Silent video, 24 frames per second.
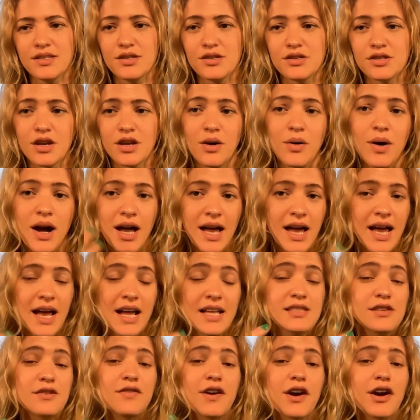And so
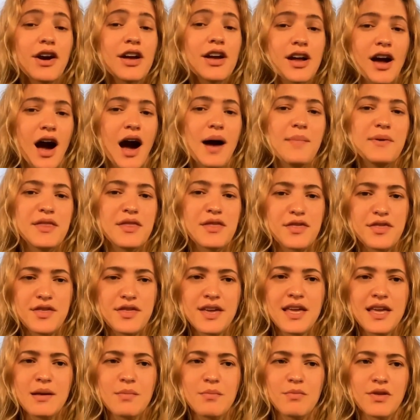it's a very common
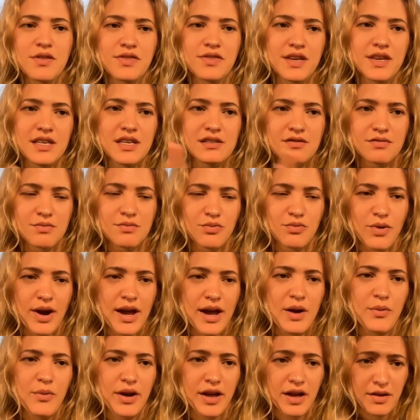theme that these
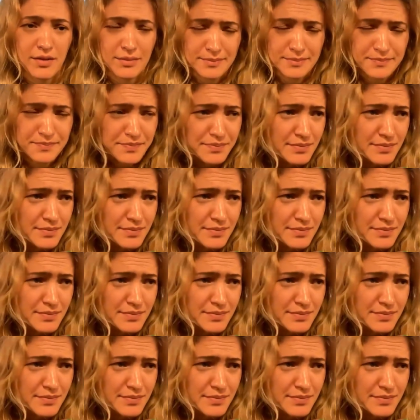right-wing